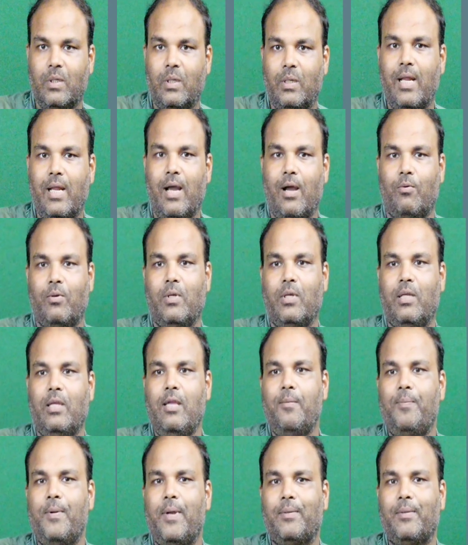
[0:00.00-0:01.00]
Now
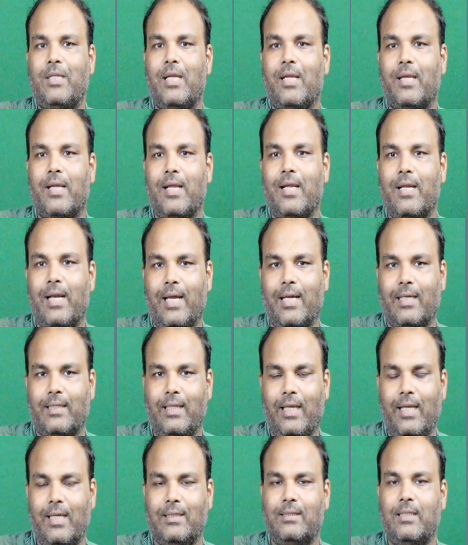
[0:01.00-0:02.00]
if you are thinking like
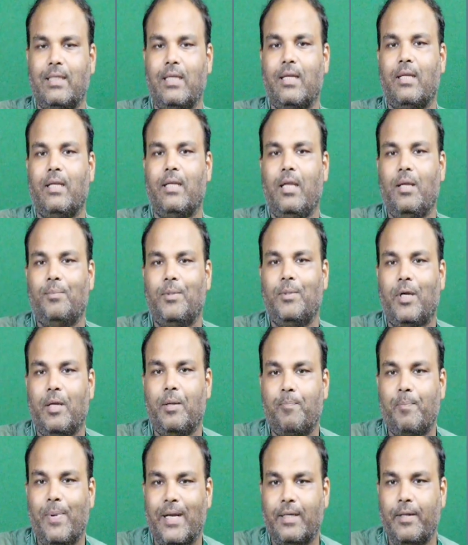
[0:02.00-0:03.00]
this, if the
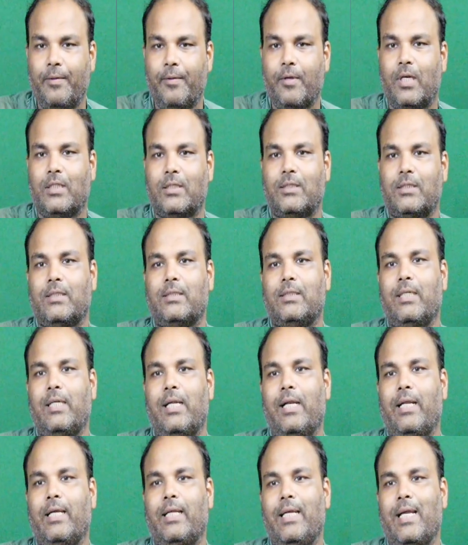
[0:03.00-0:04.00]
effective cross
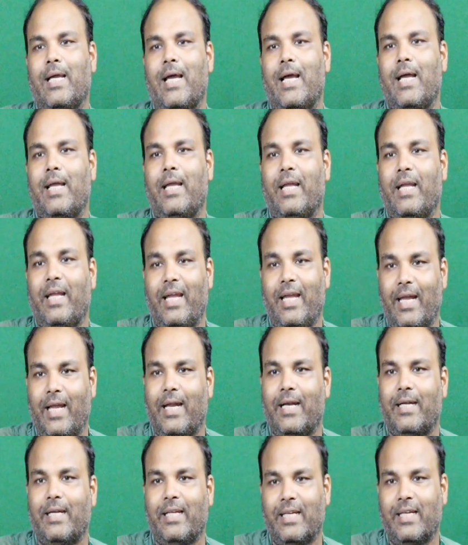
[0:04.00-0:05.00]
sectional area
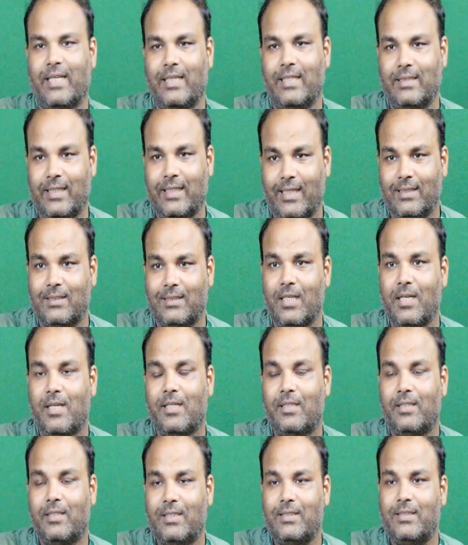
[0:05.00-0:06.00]
A decreases,
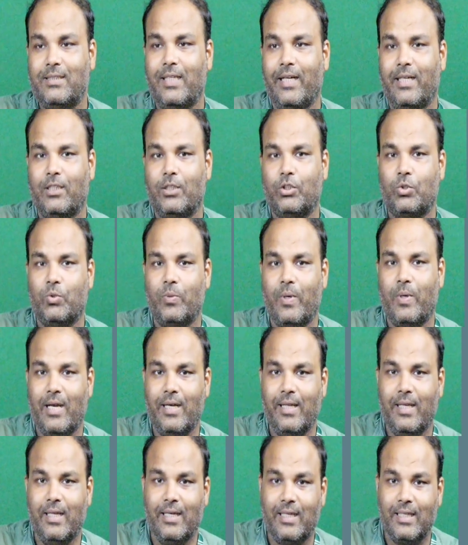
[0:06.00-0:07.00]
this leads to
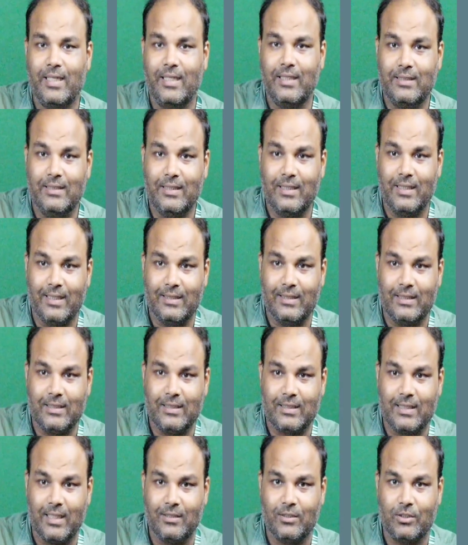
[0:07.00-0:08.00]
an increase in
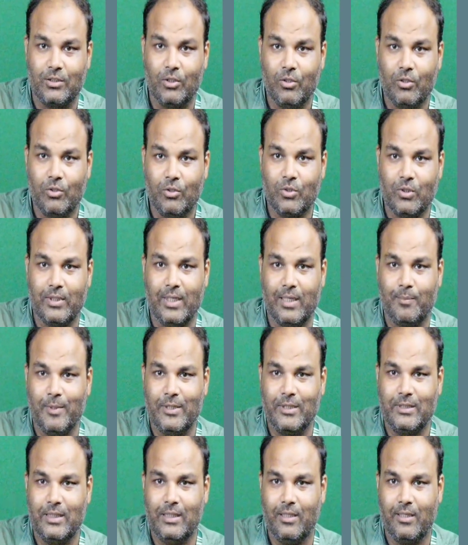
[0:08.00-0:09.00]
resistance. So that
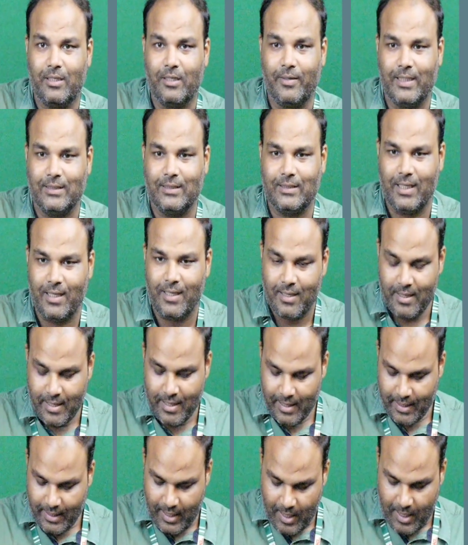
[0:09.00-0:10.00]
means here you can see
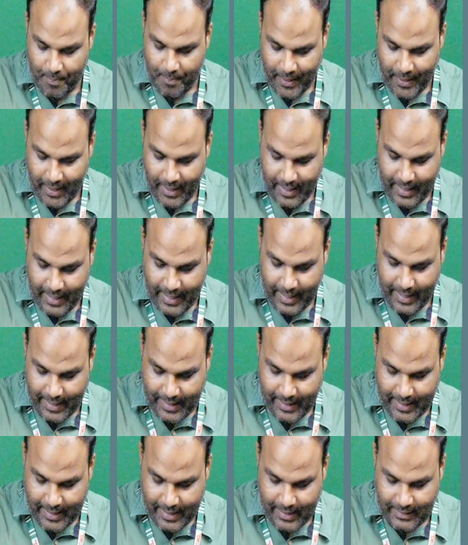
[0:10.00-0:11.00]
if A
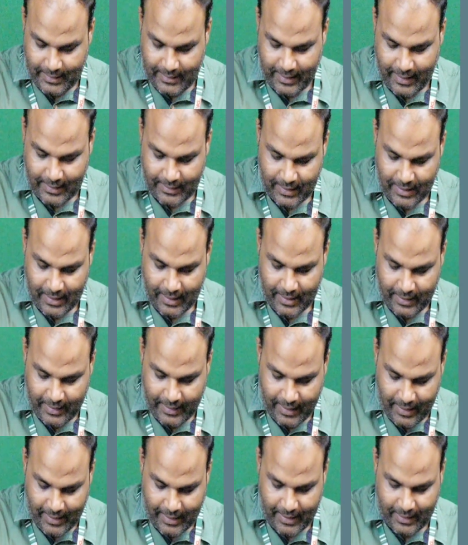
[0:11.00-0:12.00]
decreases,
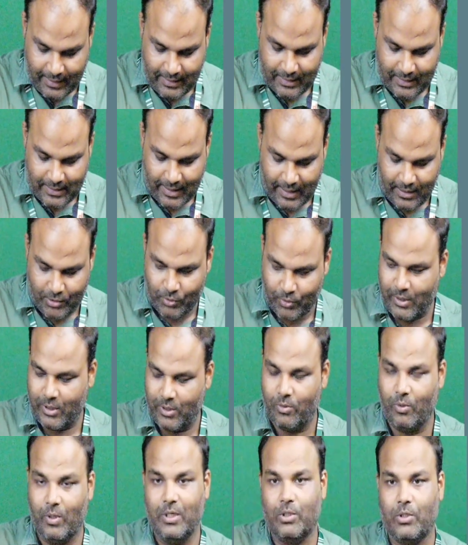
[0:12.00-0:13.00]
then resistance will
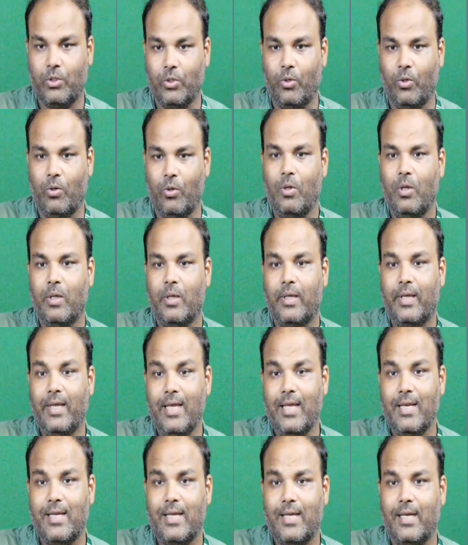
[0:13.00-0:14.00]
going to
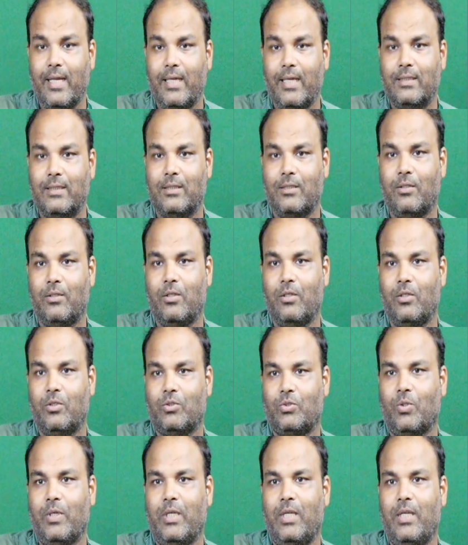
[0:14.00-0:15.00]
increase.
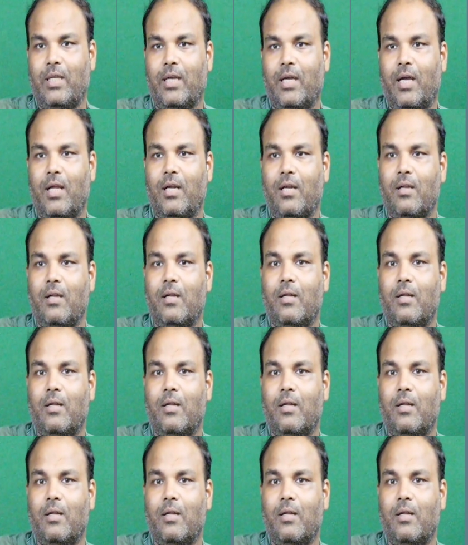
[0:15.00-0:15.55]
So here